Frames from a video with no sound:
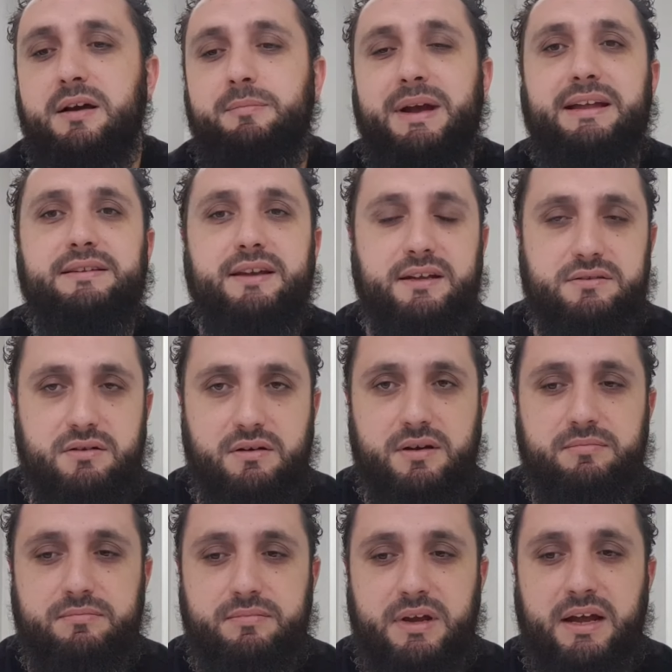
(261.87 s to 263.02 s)
may take
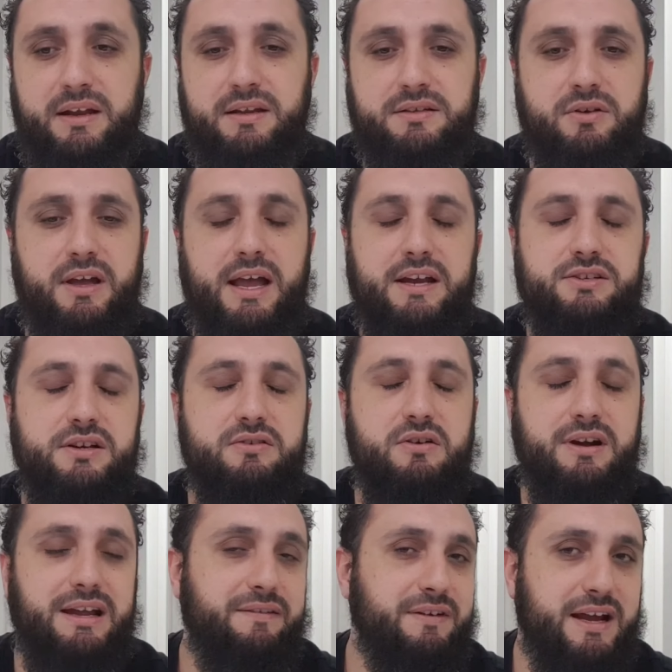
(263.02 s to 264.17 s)
time, and it's actually
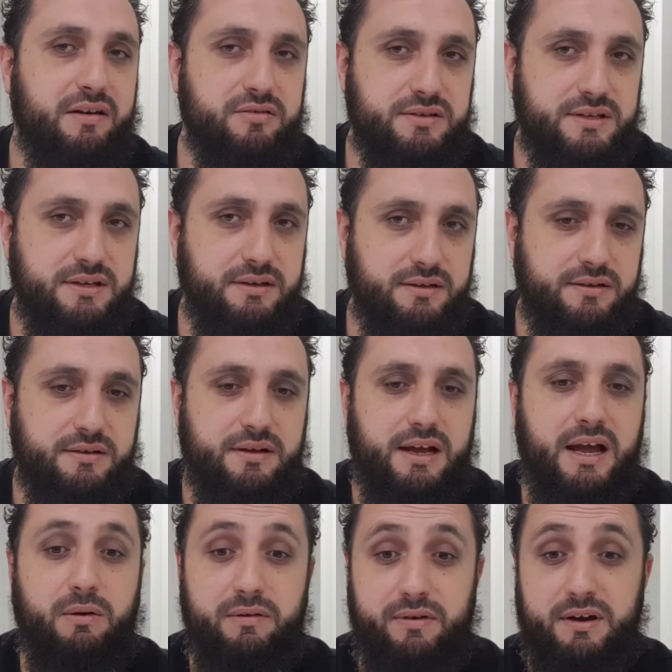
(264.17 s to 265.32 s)
not even guaranteed.
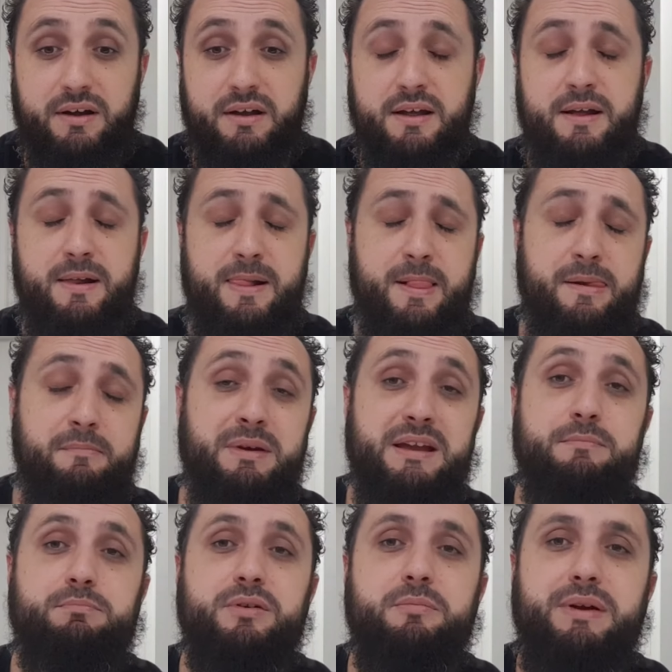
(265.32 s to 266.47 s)
However,
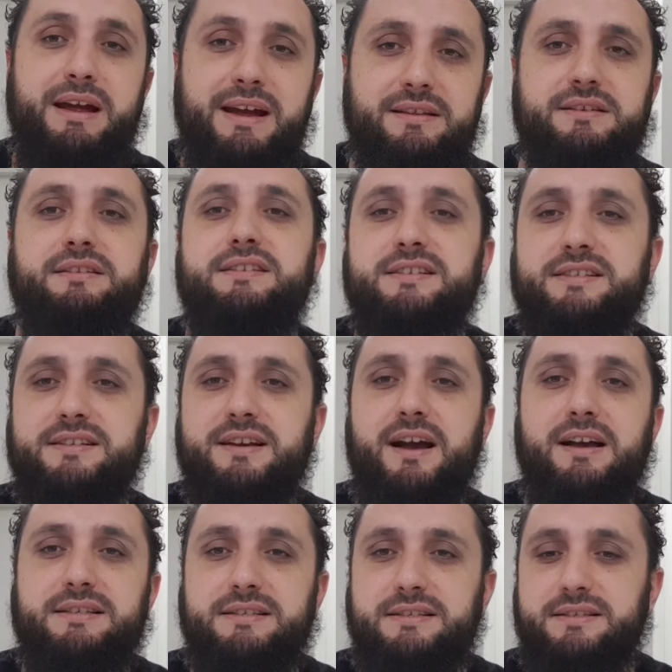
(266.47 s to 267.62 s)
being prepared to
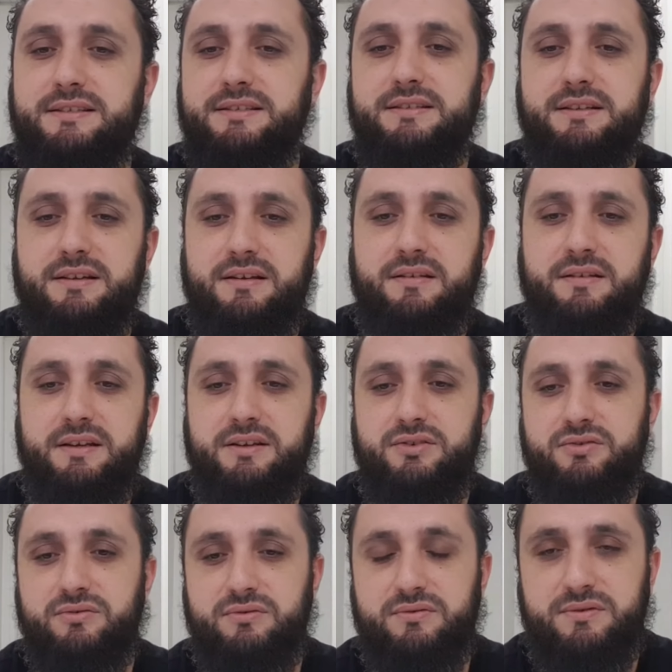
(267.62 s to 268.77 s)
discuss the
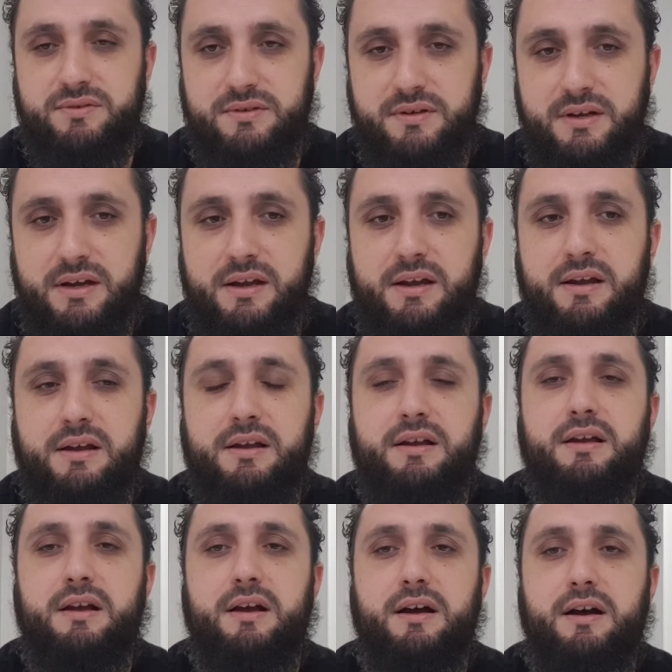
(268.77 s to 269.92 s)
issues
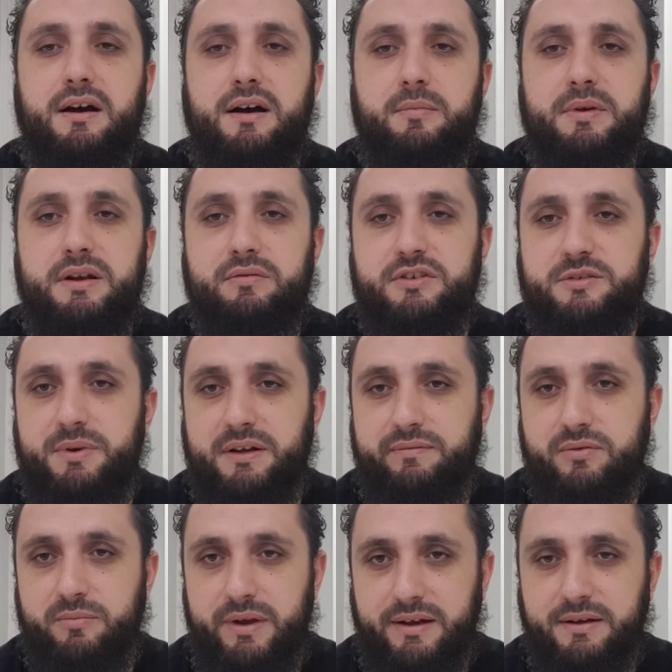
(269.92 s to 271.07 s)
in a
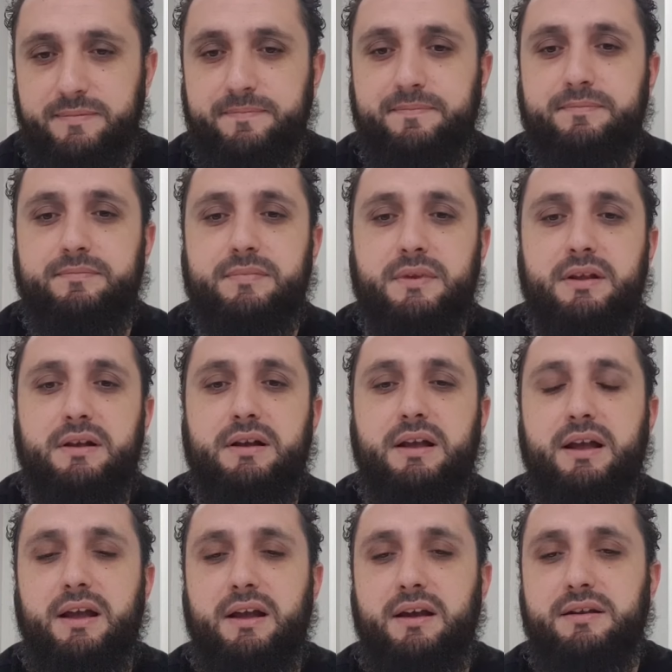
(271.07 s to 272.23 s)
respectful manner
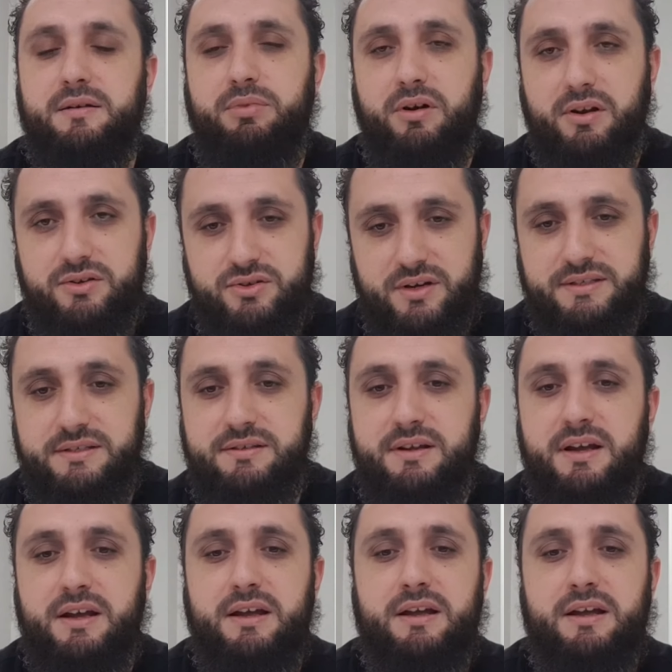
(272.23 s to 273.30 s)
and apologizing